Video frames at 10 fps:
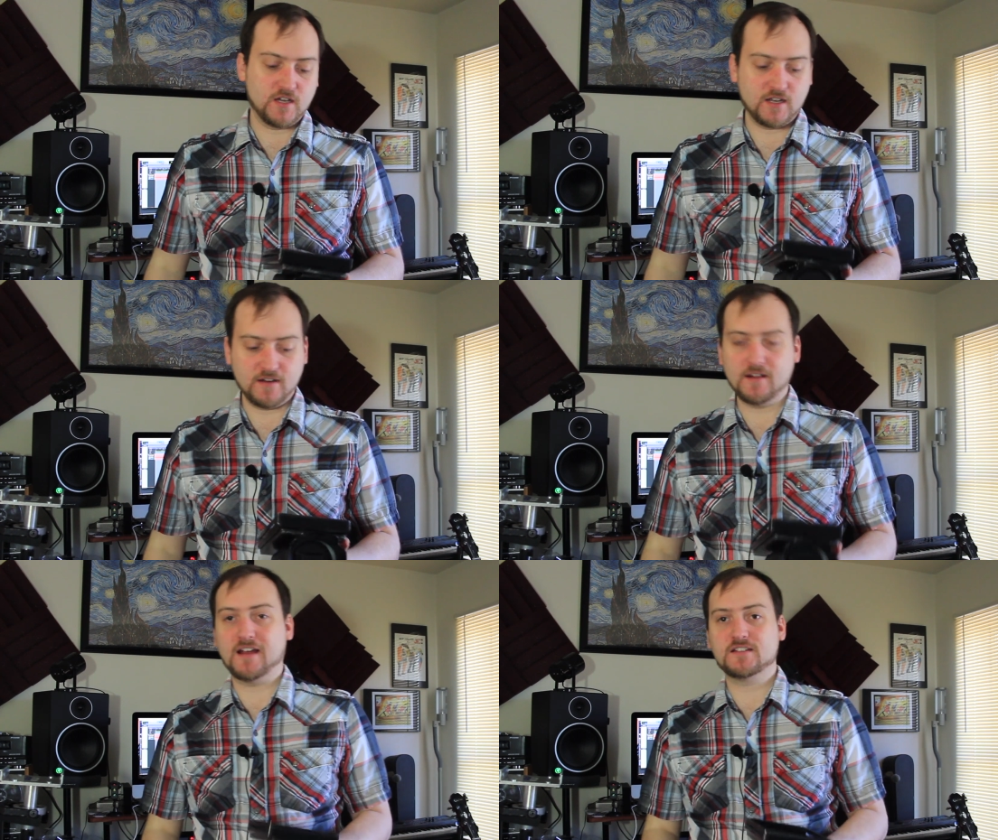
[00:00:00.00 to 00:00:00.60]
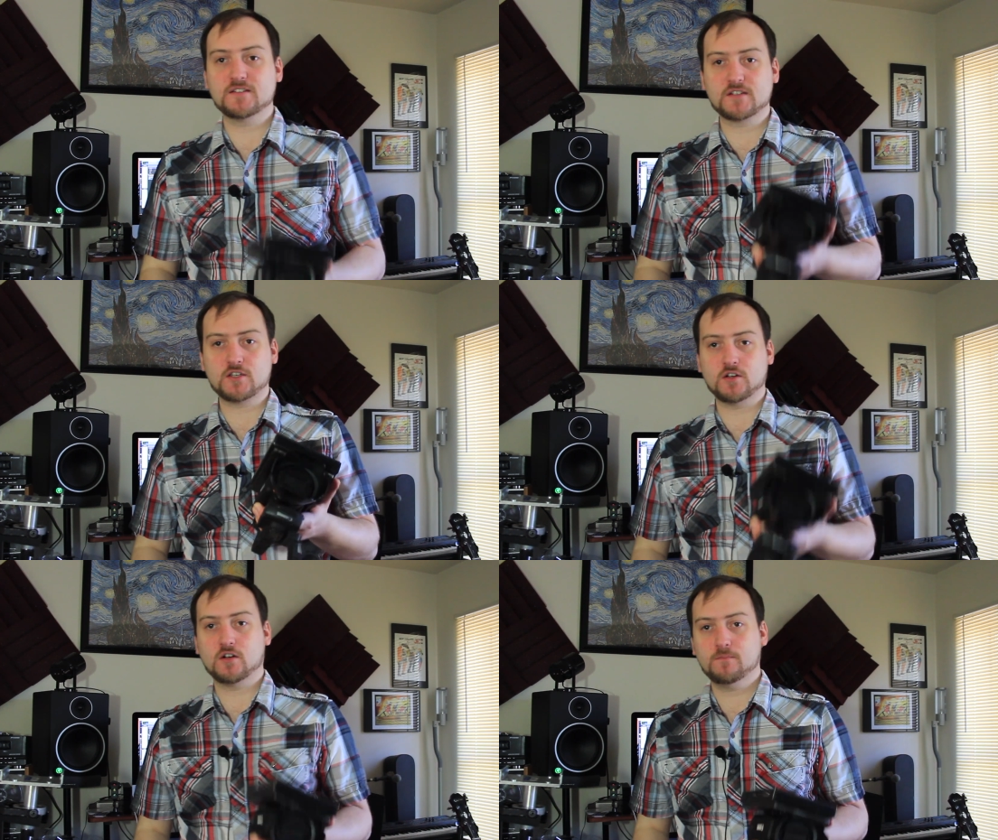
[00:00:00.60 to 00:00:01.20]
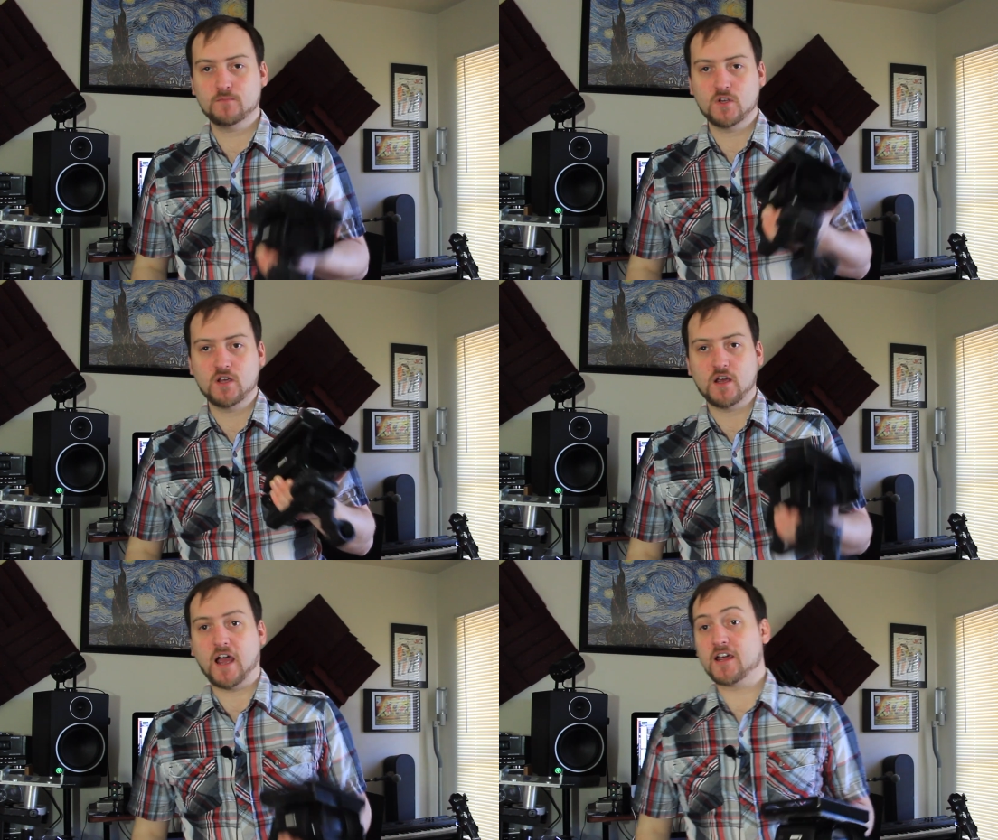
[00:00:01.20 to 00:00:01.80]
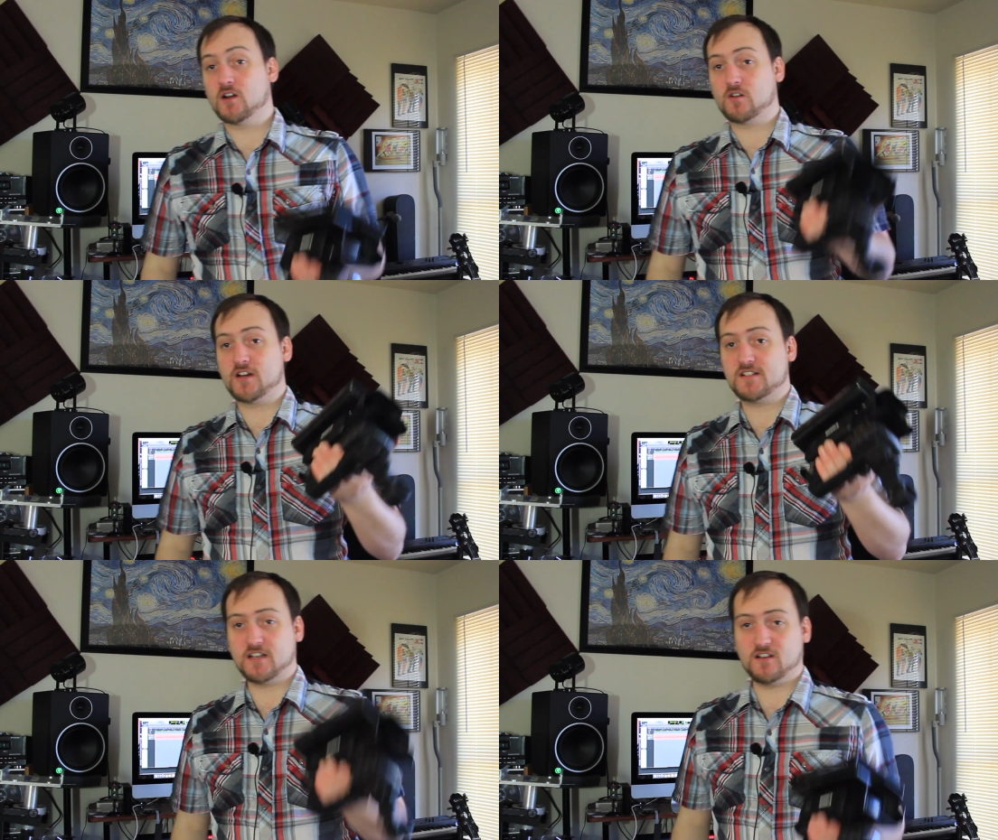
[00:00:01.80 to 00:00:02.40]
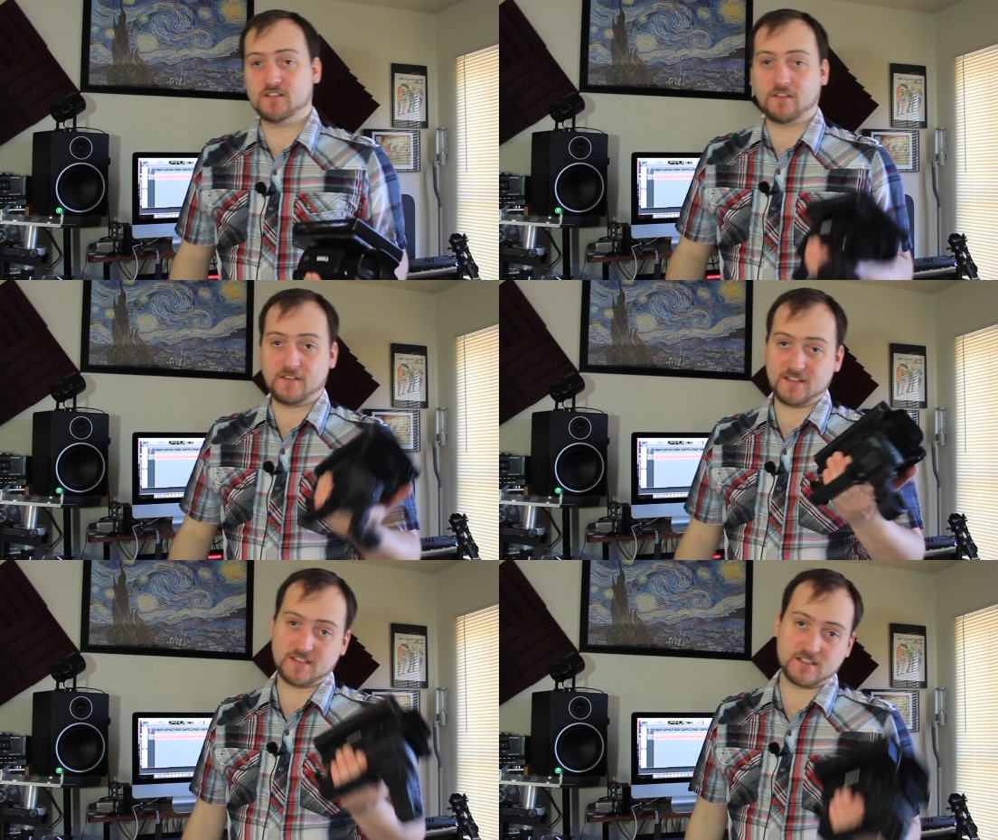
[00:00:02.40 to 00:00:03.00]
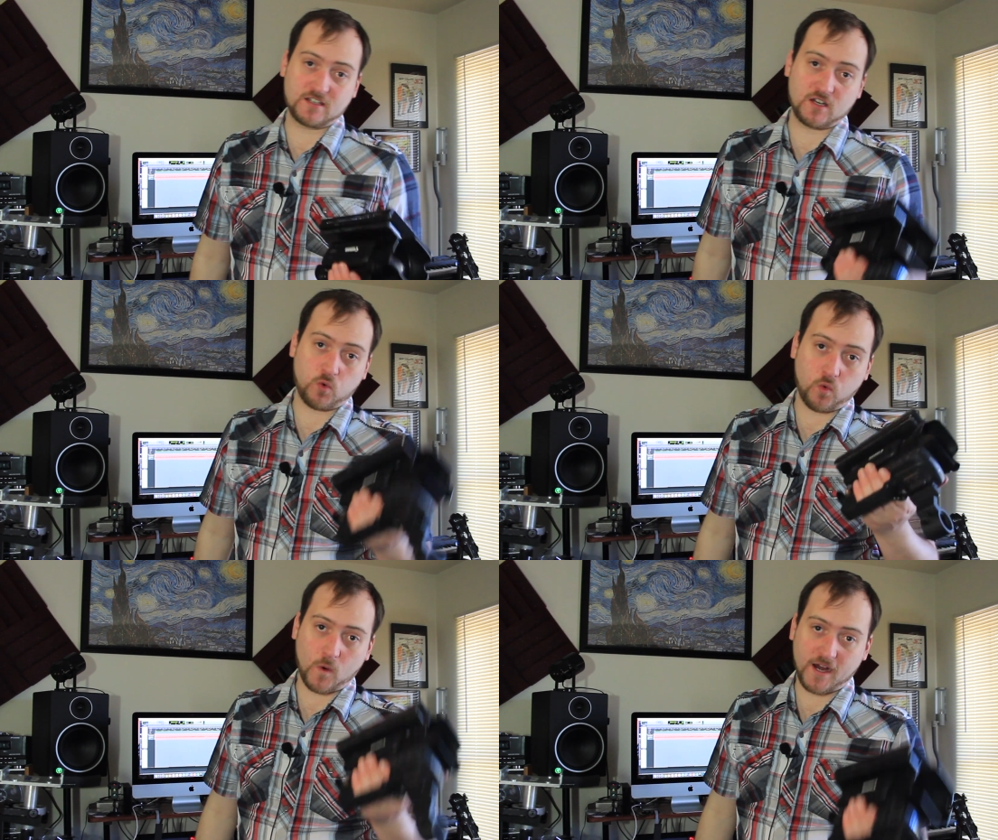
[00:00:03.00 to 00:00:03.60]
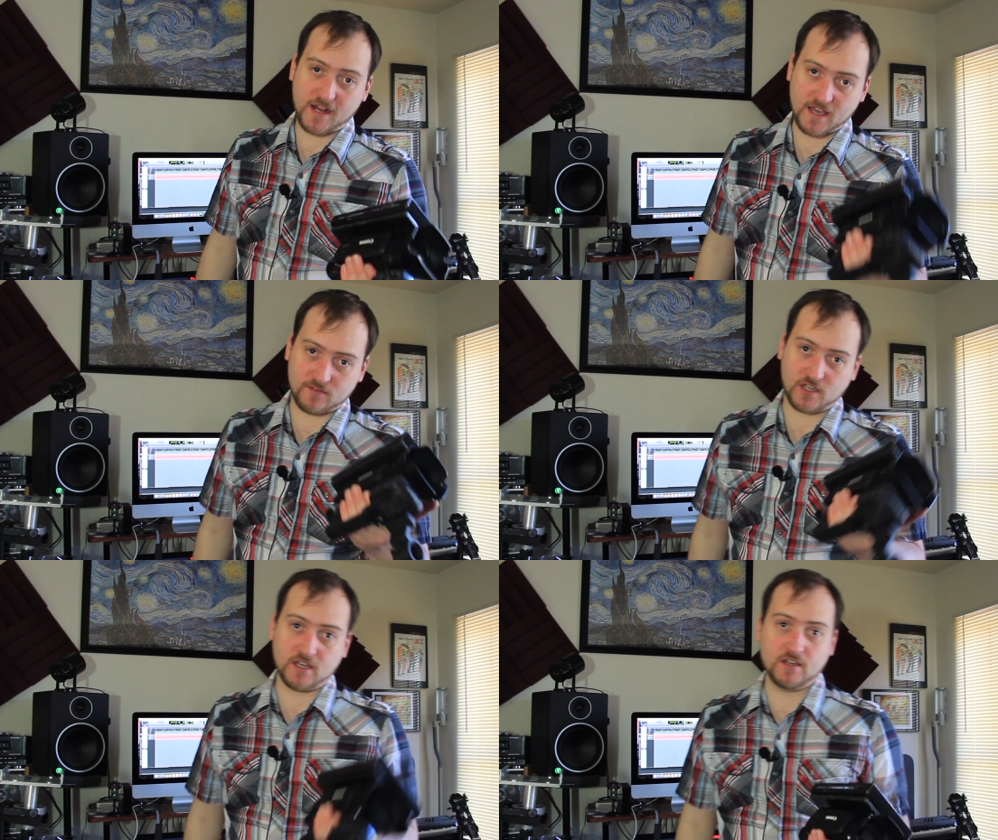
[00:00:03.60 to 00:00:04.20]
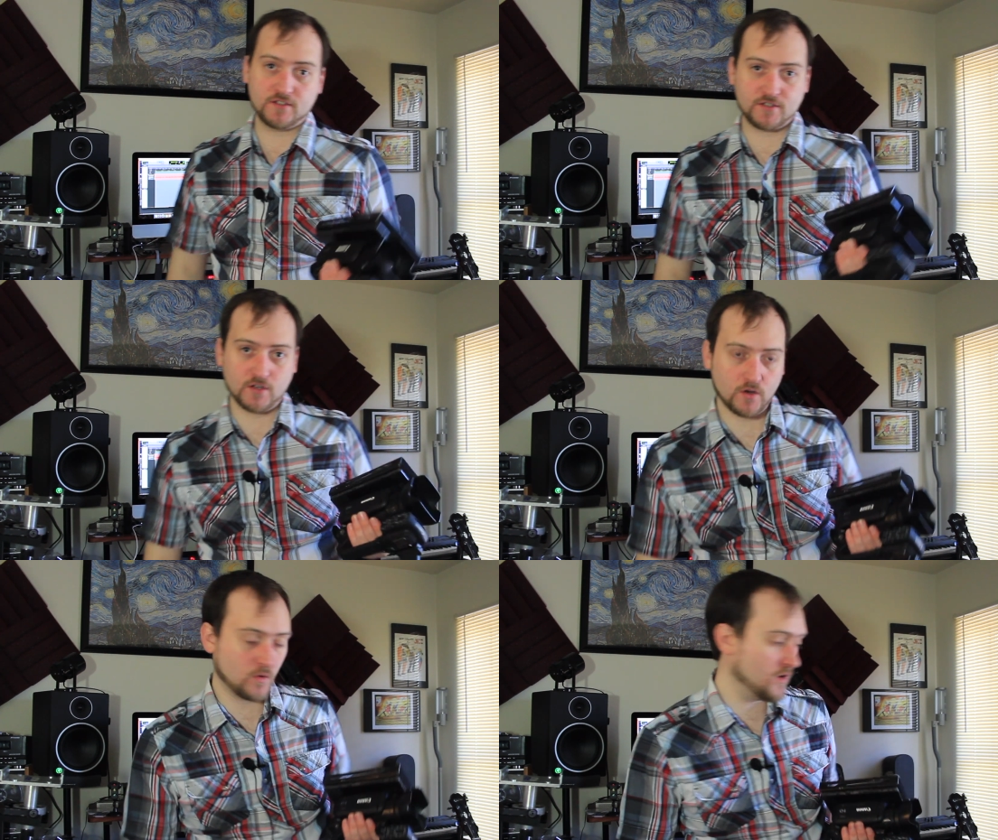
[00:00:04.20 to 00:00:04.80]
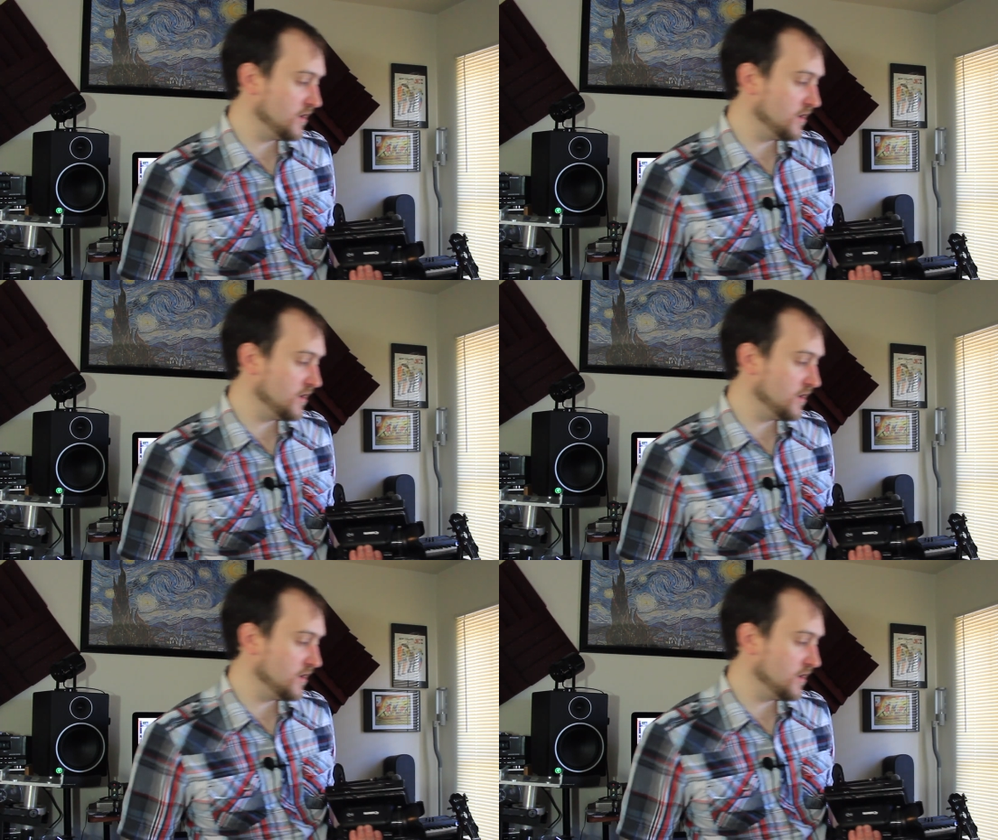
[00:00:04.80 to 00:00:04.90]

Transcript: Get it nice and secure. I can already tell that this is quite heavy, so